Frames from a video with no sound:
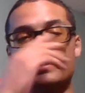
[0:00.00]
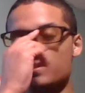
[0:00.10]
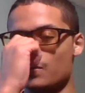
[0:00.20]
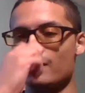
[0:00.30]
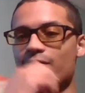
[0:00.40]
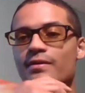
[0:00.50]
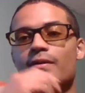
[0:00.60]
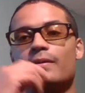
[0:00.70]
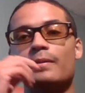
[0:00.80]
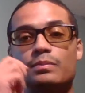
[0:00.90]
certain
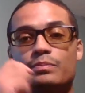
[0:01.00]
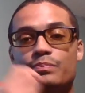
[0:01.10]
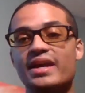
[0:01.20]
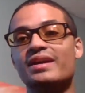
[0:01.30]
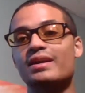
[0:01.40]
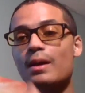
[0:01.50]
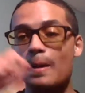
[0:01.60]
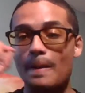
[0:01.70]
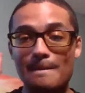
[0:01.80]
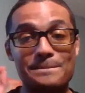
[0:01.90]
big
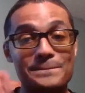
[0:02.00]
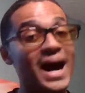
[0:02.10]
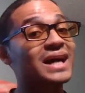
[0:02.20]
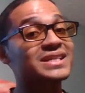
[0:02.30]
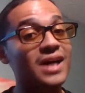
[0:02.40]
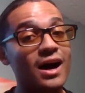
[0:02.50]
box